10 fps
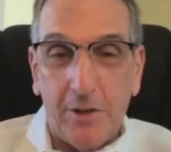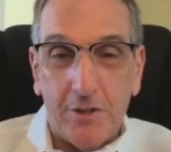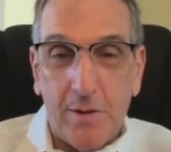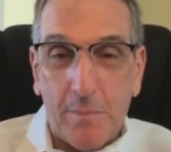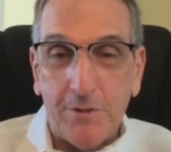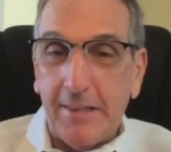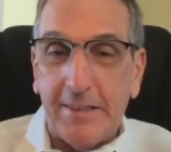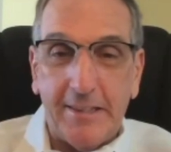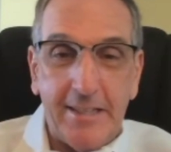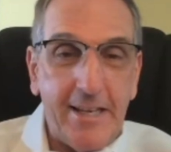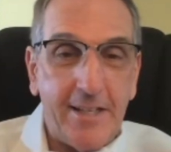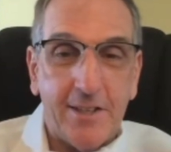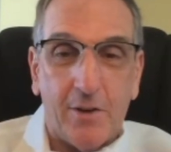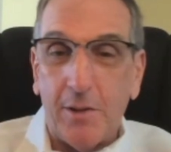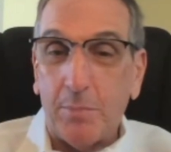who represent the leagues
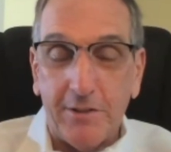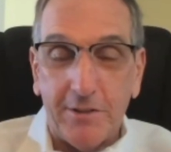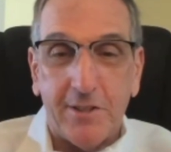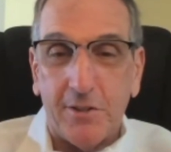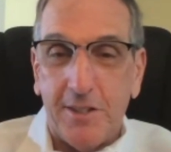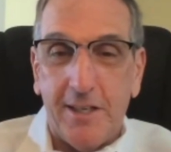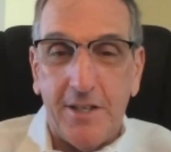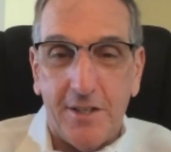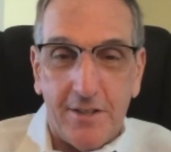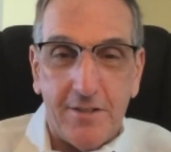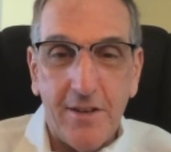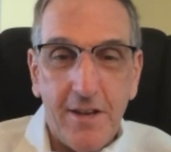or the players associations.